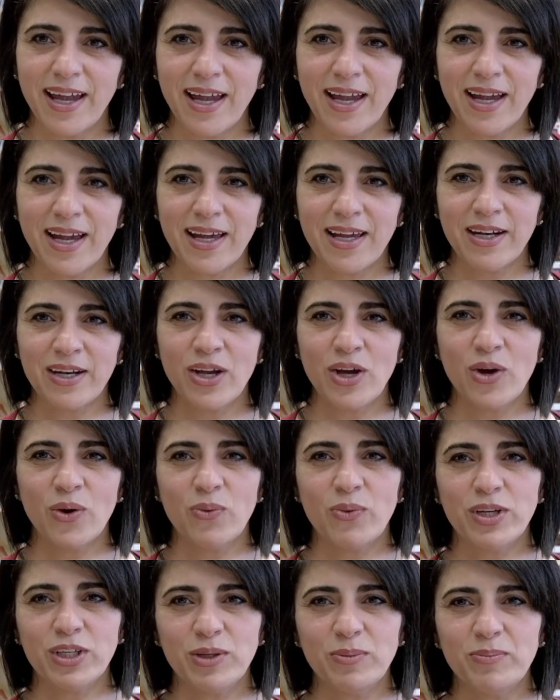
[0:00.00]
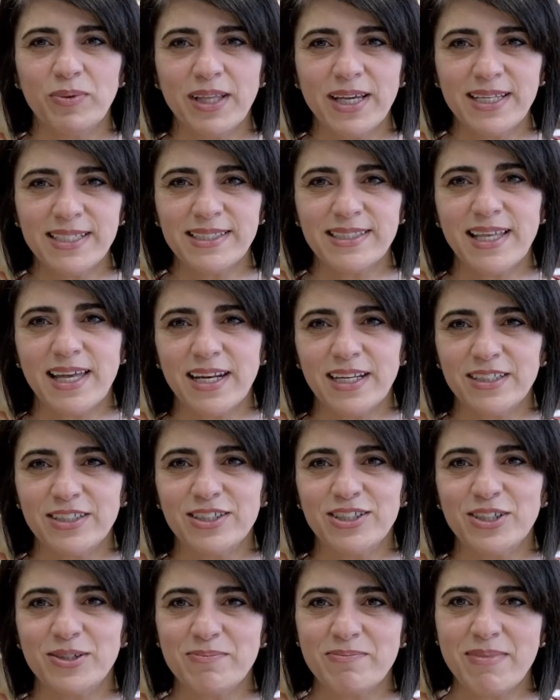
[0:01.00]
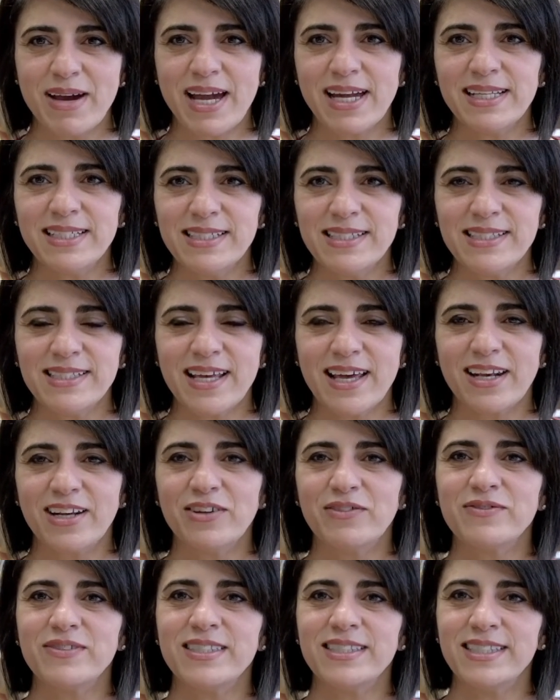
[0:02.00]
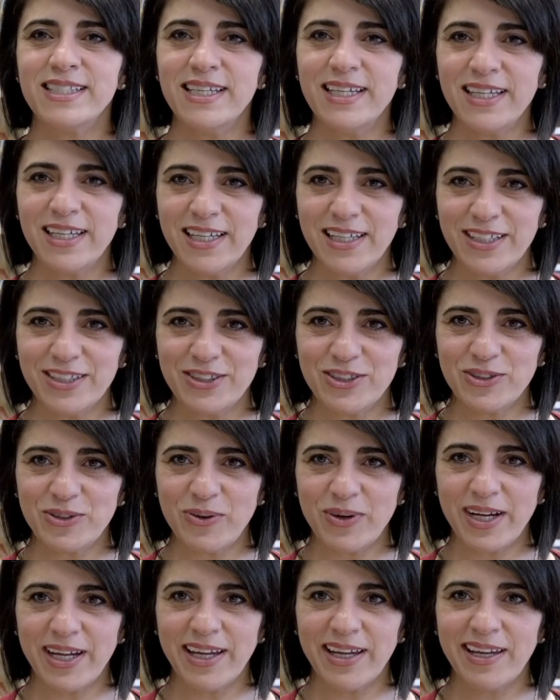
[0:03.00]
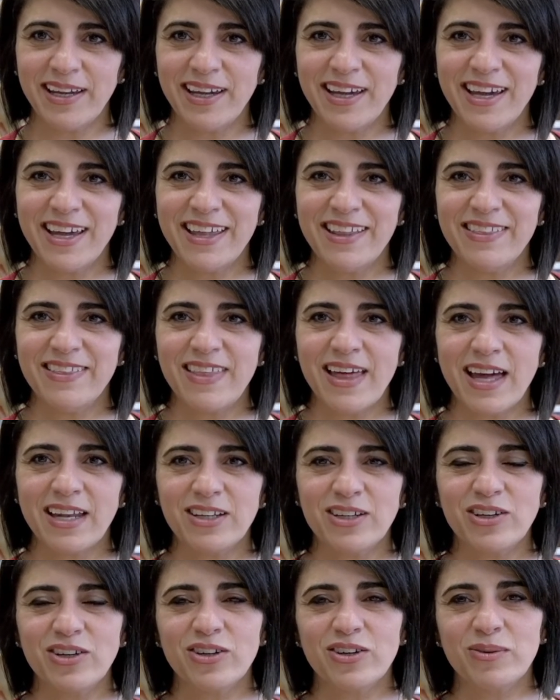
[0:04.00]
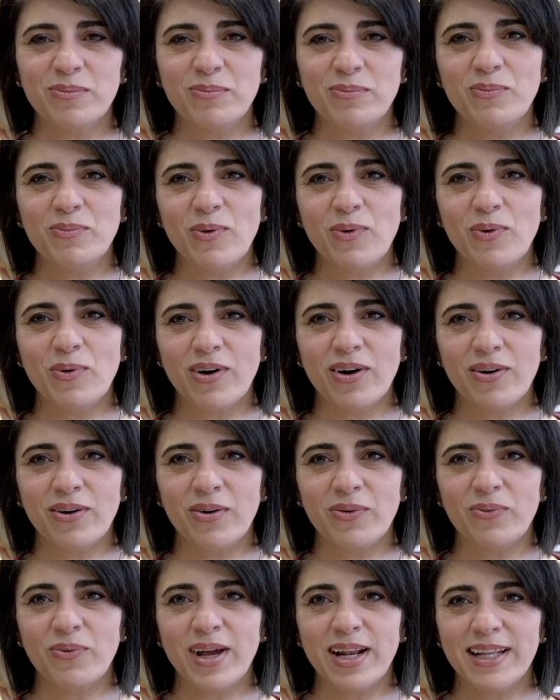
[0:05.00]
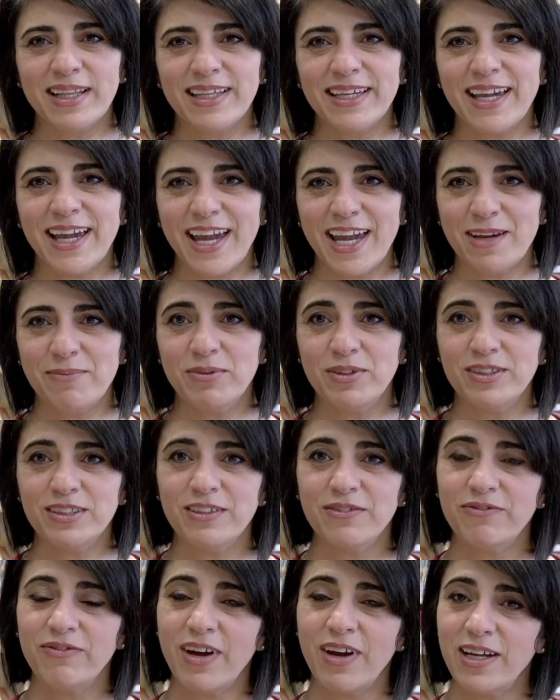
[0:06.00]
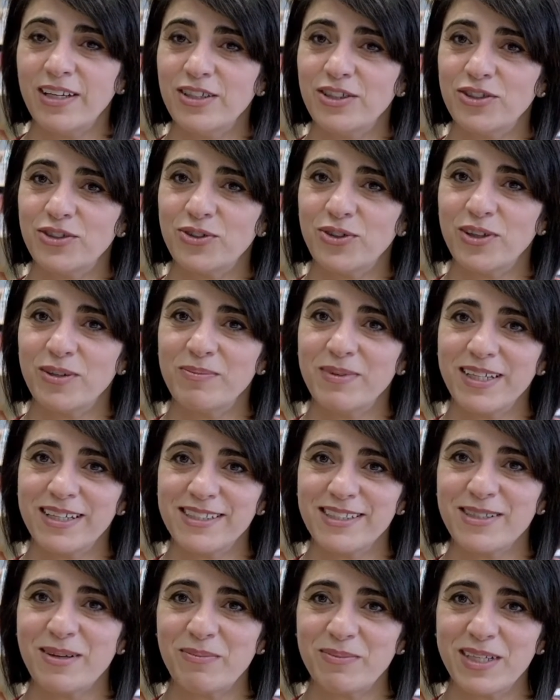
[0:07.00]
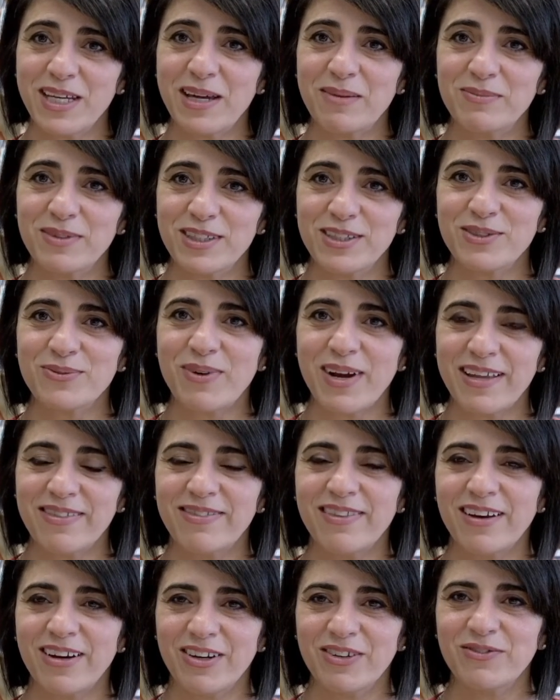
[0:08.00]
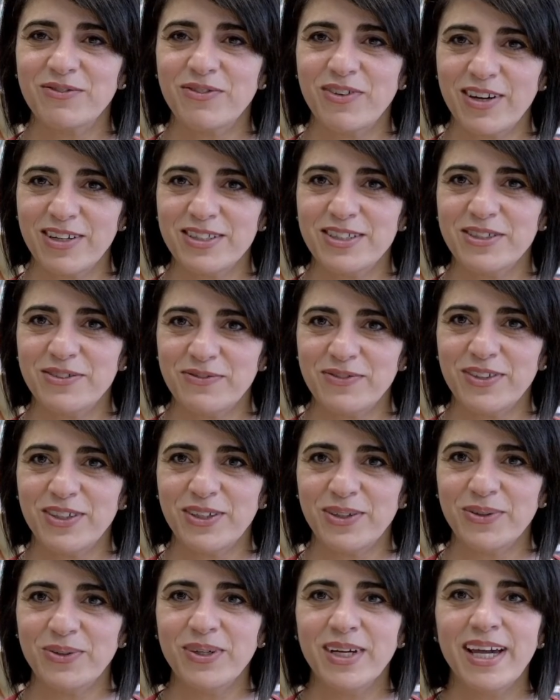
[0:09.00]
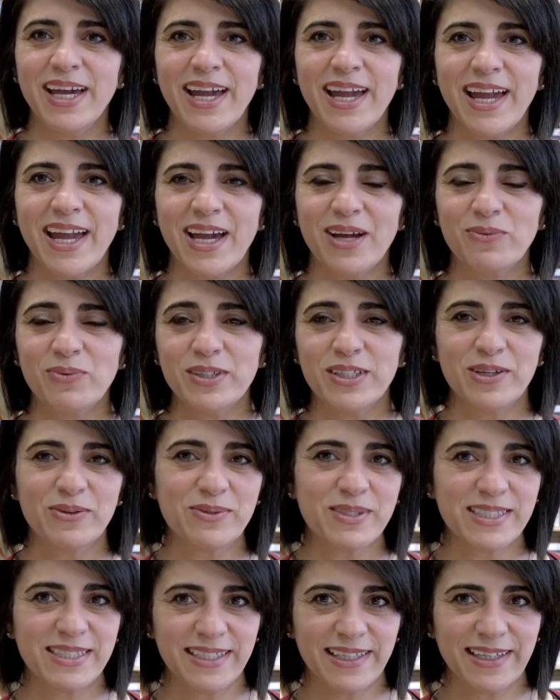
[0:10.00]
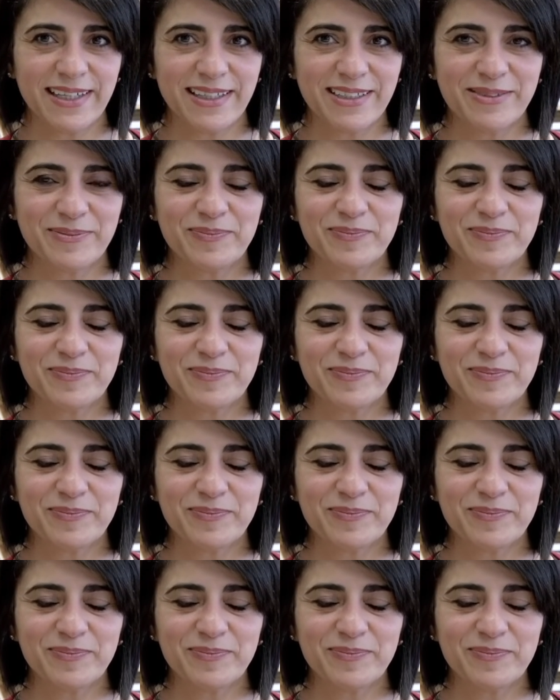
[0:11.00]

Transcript: And when you place that into your mindset of seeking joy, then you're more readily able to find joy because sometimes it's right there in front of you and we don't see it.